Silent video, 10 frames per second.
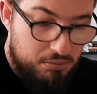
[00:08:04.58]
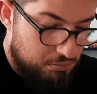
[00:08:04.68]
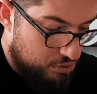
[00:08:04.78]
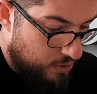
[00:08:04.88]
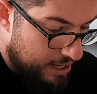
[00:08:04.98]

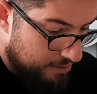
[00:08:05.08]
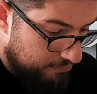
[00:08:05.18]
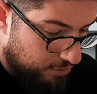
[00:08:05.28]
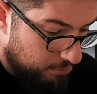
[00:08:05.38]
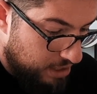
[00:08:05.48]
so
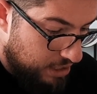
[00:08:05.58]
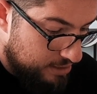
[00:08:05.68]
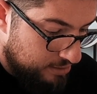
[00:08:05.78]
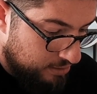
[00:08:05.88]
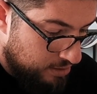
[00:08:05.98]
from
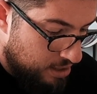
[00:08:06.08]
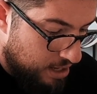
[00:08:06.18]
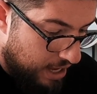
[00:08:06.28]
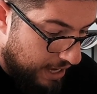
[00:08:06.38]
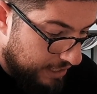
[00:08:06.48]
this,
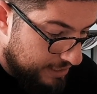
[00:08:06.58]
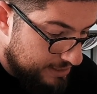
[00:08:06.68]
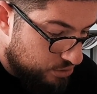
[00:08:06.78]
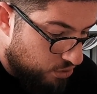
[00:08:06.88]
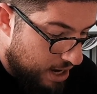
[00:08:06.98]
I can
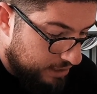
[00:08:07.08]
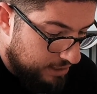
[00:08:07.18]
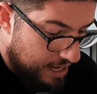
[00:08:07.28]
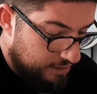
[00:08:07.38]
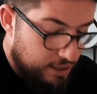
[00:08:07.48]
extract
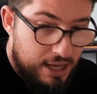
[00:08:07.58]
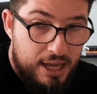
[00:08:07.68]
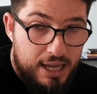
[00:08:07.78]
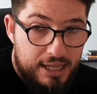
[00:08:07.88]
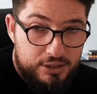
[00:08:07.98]
that
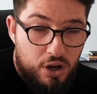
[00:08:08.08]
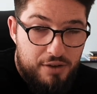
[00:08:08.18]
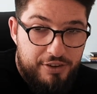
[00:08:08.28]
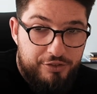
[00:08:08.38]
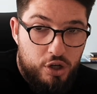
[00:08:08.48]
it's gonna
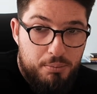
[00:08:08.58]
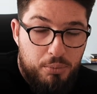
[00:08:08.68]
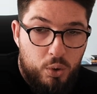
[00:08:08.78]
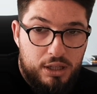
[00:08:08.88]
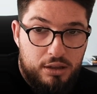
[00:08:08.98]
be very
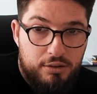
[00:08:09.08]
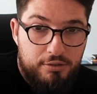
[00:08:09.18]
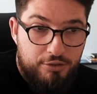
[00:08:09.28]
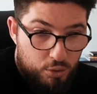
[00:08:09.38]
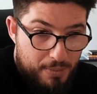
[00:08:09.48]
important
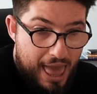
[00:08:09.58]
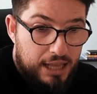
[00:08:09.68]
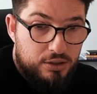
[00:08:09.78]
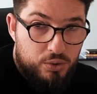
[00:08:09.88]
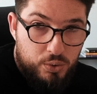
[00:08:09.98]
for my
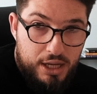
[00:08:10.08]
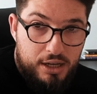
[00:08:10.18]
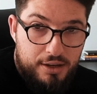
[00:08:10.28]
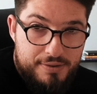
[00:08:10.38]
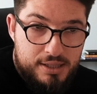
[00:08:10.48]
ad
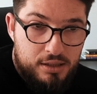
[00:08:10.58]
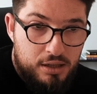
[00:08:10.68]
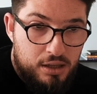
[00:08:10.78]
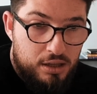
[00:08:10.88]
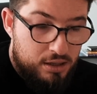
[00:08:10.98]
creatives,
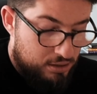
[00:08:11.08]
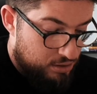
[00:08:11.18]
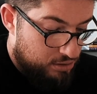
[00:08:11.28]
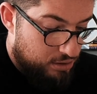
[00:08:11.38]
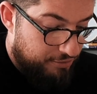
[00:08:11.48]

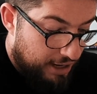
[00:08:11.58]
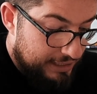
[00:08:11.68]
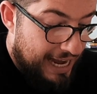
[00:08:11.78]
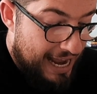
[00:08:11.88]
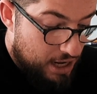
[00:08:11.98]
the fact
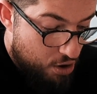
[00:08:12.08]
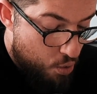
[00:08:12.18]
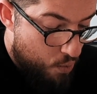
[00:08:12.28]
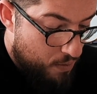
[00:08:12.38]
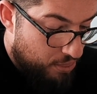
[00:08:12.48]
that I
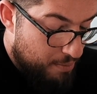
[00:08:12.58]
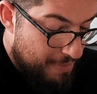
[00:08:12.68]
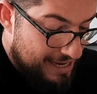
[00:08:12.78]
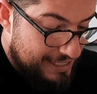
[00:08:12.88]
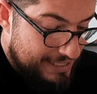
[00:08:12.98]
know the
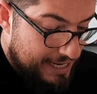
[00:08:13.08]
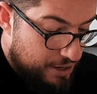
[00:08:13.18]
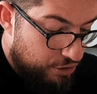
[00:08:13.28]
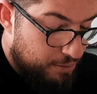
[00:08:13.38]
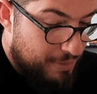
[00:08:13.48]
mass
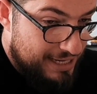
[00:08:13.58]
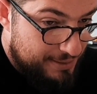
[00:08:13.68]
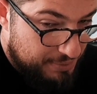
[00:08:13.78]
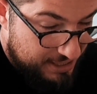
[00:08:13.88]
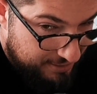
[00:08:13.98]
desire in my
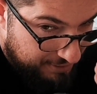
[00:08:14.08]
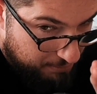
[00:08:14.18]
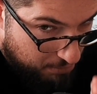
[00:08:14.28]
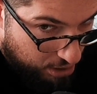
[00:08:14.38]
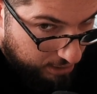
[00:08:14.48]
specific
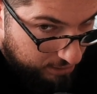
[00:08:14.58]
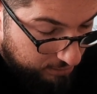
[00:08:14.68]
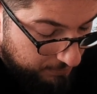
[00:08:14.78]
market,